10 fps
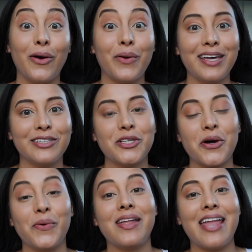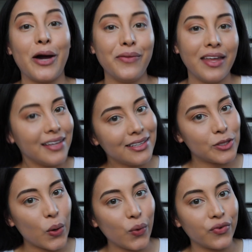Okay, so now that
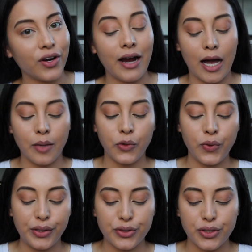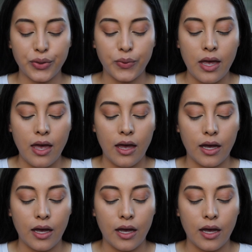that's over, I'm going to